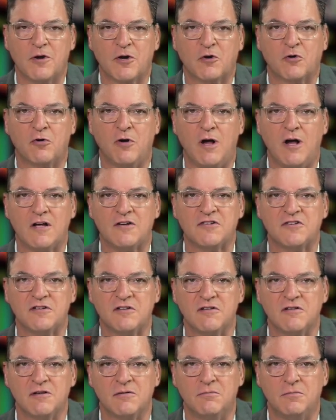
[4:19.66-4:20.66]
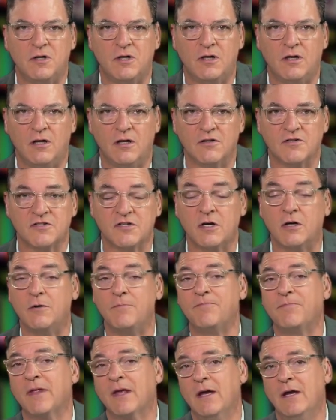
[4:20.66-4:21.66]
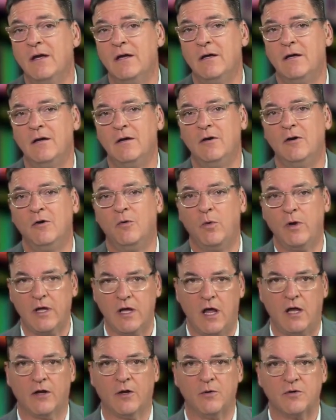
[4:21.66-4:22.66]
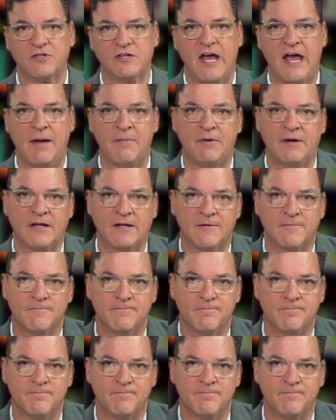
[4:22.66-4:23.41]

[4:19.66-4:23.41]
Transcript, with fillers: across the mall. So we all know what's happening.